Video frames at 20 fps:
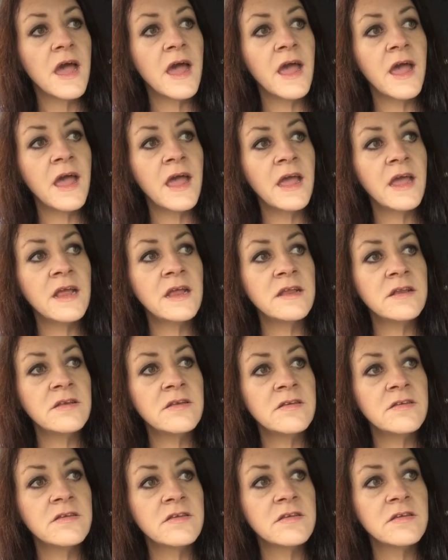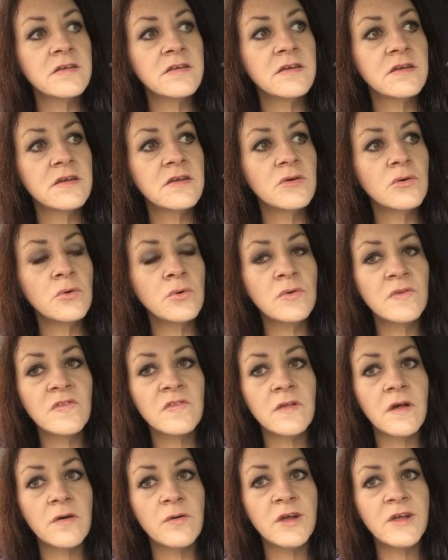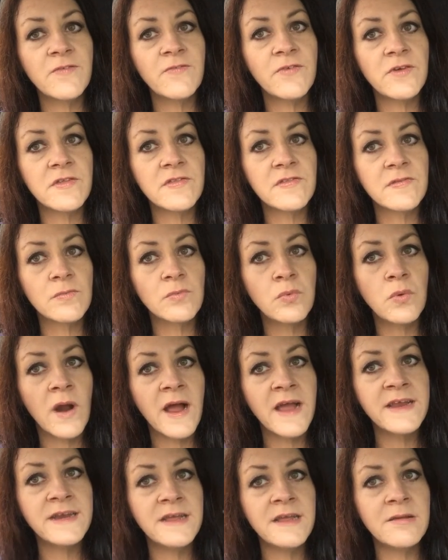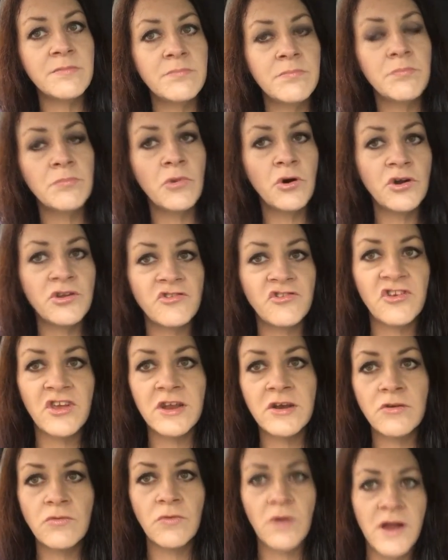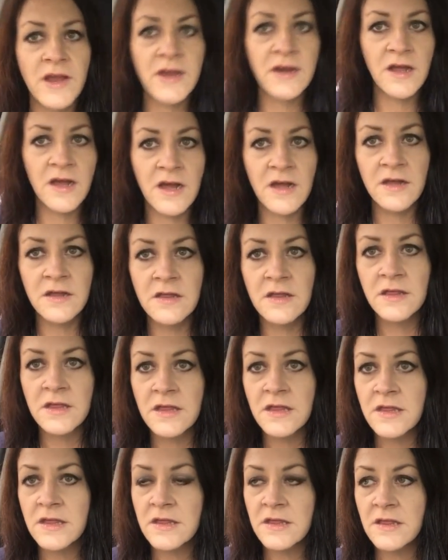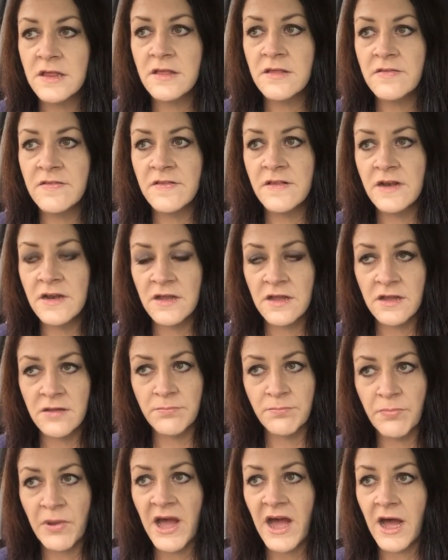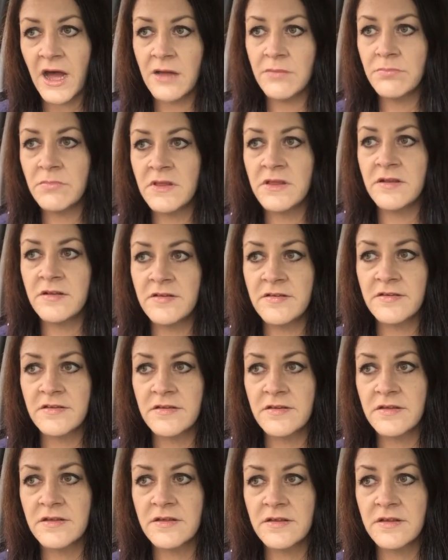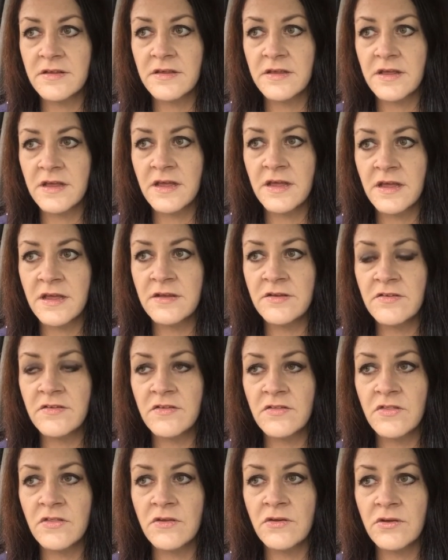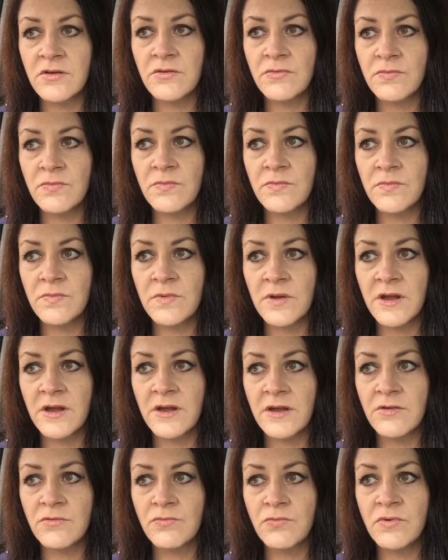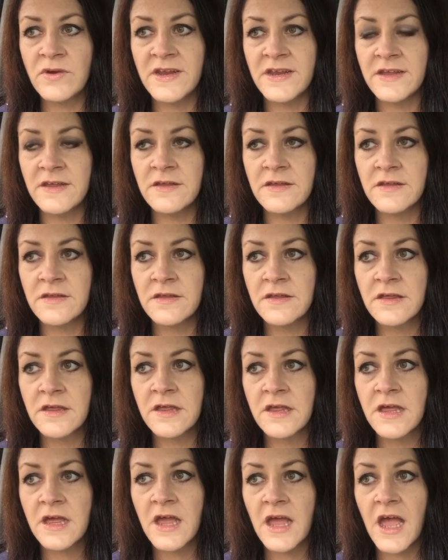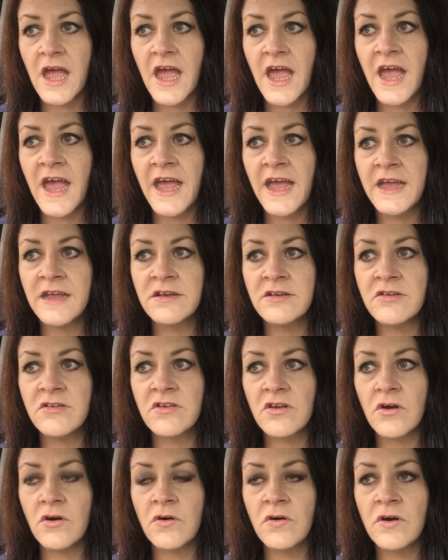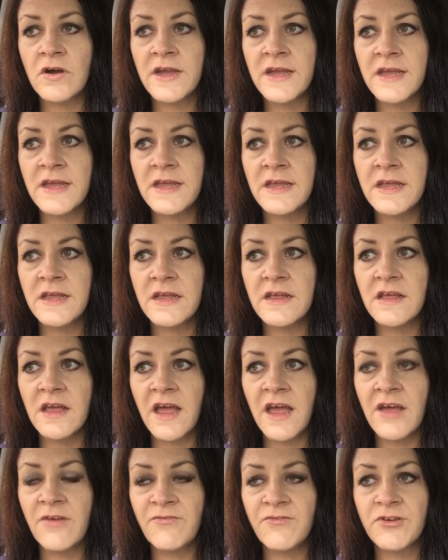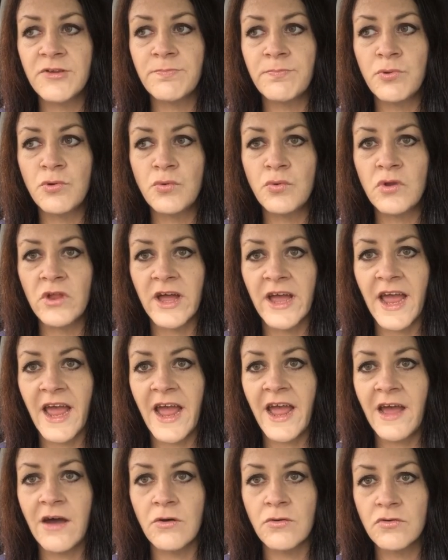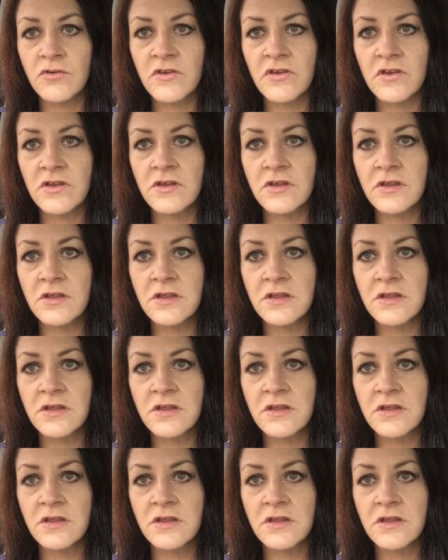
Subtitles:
And also, if it's raining, my generator is in a compartment under the rig, and I have to pull it out